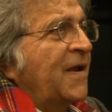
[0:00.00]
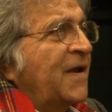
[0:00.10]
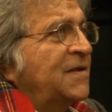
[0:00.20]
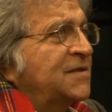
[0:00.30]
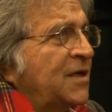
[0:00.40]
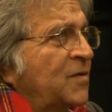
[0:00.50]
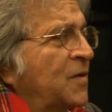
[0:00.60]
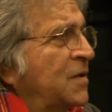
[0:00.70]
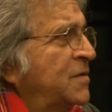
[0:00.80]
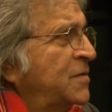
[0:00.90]
is that
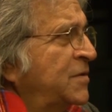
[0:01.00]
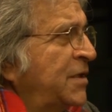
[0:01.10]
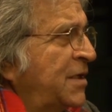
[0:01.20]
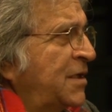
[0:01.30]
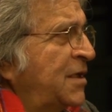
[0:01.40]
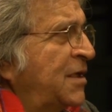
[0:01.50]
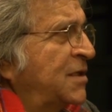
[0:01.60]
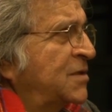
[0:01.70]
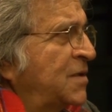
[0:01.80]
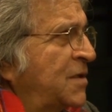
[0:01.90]
all to thinking
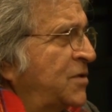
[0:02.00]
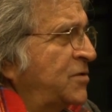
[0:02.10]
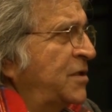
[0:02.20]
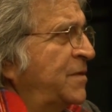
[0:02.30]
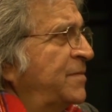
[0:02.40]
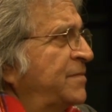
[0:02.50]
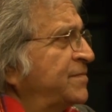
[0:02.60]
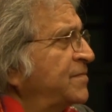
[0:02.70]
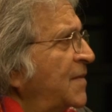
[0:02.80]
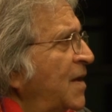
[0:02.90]
and scholarship,
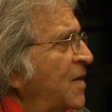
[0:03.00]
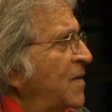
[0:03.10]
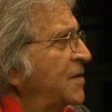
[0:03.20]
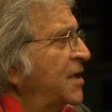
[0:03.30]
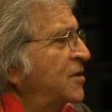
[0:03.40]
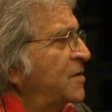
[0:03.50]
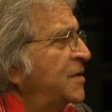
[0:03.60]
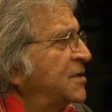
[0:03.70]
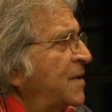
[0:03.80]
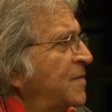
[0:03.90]
or there should
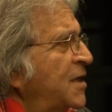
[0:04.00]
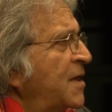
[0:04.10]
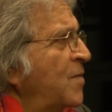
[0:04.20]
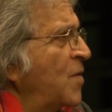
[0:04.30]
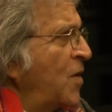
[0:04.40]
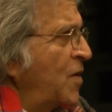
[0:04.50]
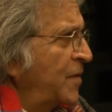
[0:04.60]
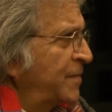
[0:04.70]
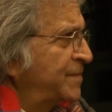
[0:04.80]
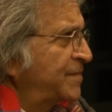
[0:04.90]
be something
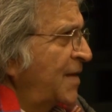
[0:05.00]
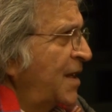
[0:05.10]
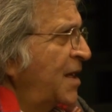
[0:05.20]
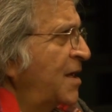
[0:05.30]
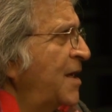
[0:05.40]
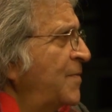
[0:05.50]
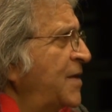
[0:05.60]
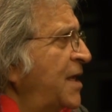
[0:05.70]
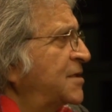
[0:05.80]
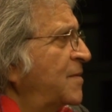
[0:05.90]
more? Mm. And if
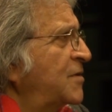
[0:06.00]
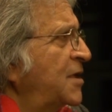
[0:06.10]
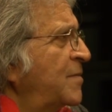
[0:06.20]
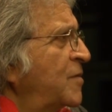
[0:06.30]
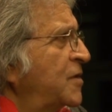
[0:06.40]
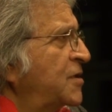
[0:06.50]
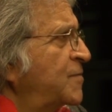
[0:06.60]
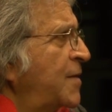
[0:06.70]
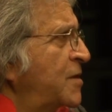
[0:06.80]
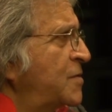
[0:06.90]
that something more is
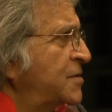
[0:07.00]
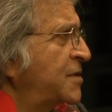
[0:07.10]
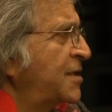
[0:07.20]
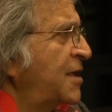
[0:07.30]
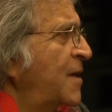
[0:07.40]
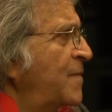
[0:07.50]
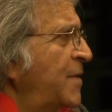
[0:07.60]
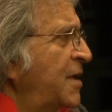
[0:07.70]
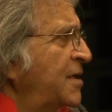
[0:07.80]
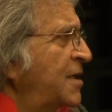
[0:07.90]
fiduciary,
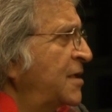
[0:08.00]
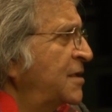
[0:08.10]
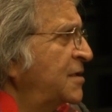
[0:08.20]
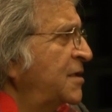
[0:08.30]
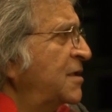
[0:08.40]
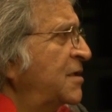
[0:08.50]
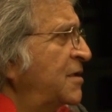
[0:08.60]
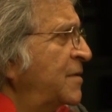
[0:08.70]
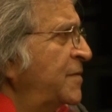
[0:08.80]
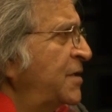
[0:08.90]
helping the other,
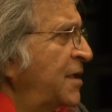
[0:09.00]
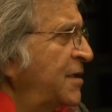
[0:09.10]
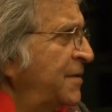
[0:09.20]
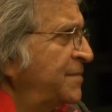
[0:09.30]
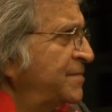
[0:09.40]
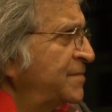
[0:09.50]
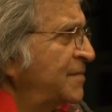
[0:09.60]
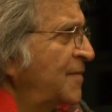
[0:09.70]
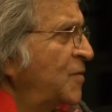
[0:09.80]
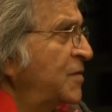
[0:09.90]
thinking of the other,
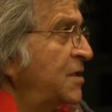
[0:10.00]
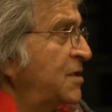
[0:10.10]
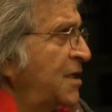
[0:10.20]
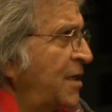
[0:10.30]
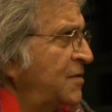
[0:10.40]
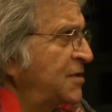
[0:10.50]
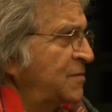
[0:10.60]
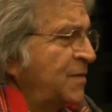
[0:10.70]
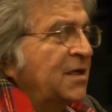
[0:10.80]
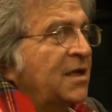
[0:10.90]
who didn't have
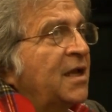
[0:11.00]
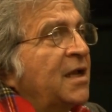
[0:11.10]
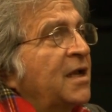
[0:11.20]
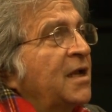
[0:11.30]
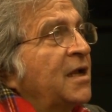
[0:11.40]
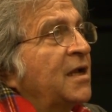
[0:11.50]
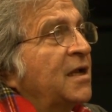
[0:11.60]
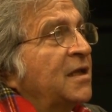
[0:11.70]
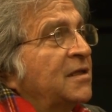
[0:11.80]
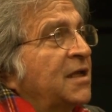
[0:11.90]
that,
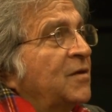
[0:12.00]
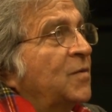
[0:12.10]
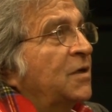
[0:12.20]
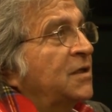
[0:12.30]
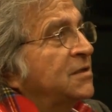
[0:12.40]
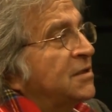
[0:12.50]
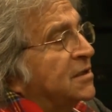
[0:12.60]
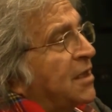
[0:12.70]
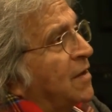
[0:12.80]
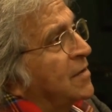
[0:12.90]
then what is
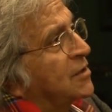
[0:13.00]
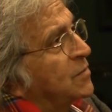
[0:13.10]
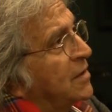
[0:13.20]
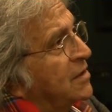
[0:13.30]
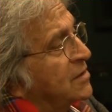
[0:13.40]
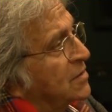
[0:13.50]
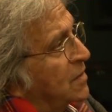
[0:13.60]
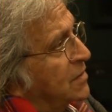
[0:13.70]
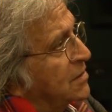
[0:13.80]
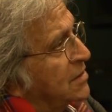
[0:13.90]
it, how does one
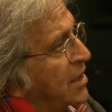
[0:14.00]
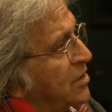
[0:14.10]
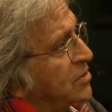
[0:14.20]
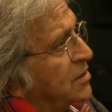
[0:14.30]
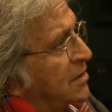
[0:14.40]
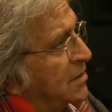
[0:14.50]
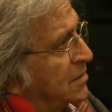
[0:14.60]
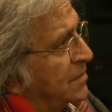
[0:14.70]
resolve the tension